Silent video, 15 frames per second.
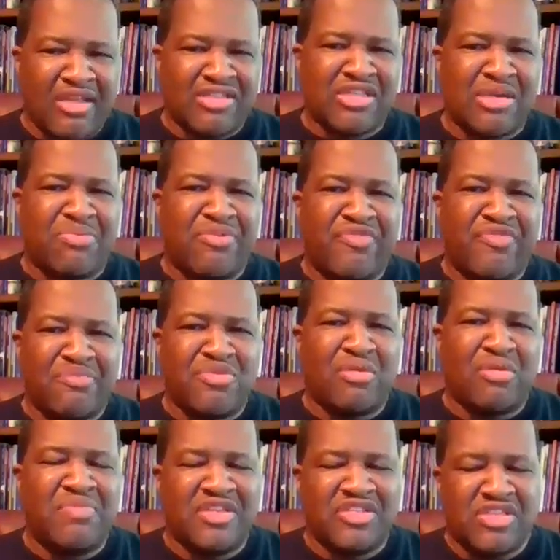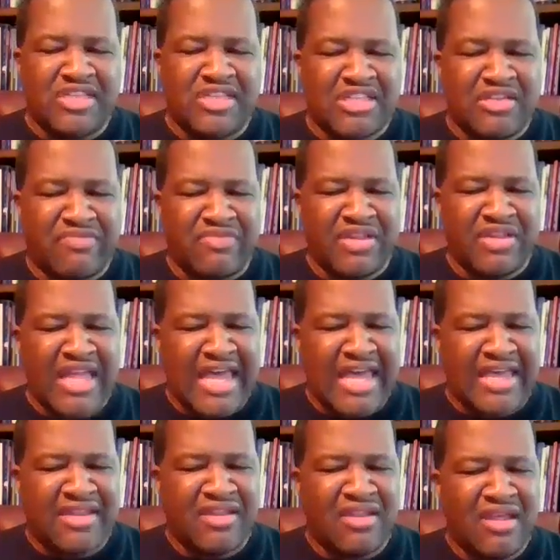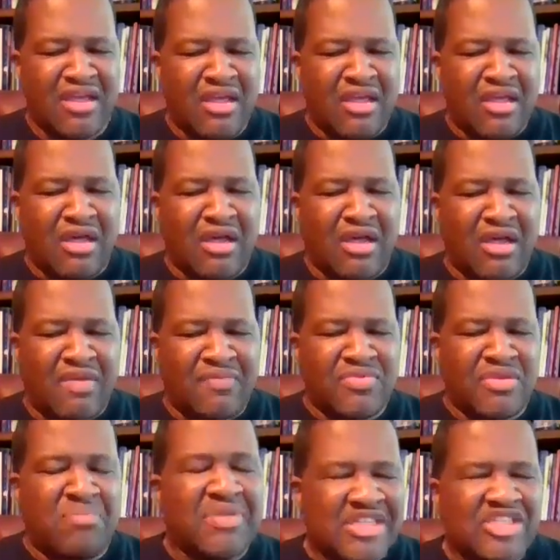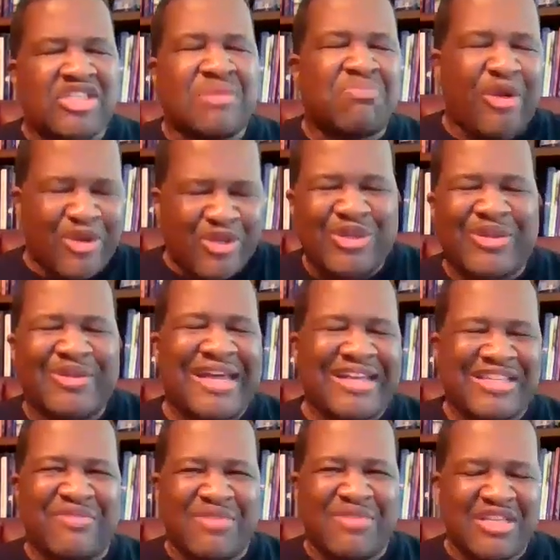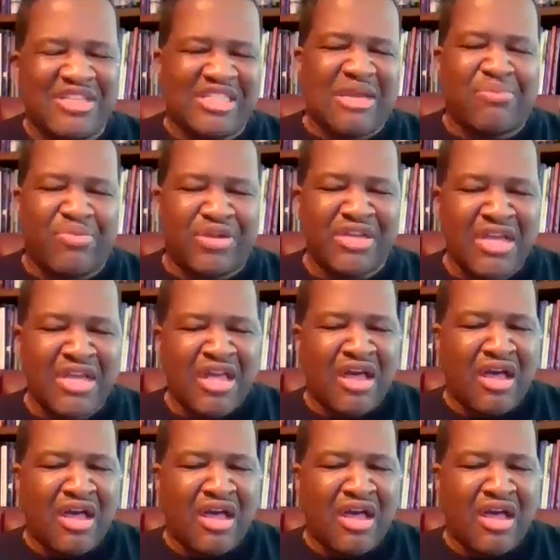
separate from your business activity, and your business and personal activity separate.